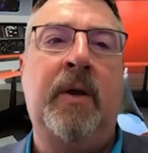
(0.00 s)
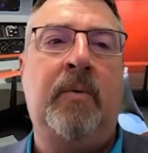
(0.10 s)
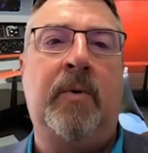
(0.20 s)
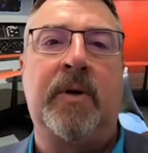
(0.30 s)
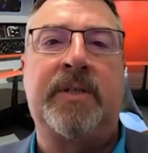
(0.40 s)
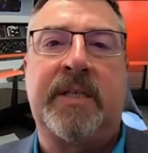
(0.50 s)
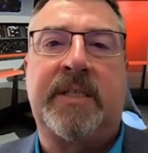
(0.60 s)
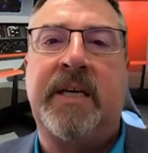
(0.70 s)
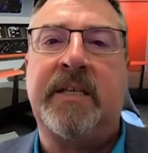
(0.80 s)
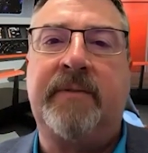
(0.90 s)
were
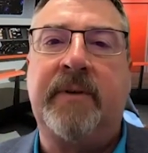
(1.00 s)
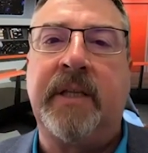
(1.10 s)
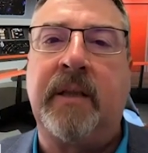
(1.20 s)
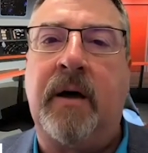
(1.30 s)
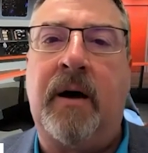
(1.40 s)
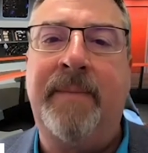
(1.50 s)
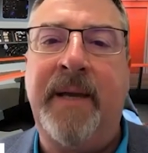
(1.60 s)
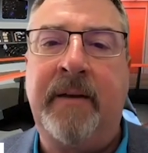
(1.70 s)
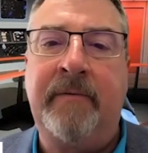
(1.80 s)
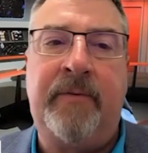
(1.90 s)
successful in
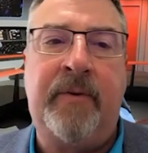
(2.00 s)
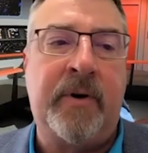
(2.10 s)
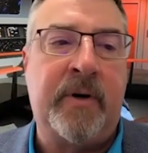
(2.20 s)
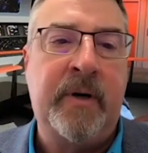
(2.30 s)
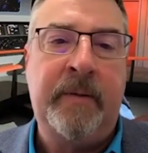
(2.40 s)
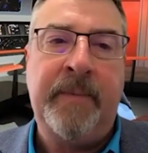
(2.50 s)
lobbying for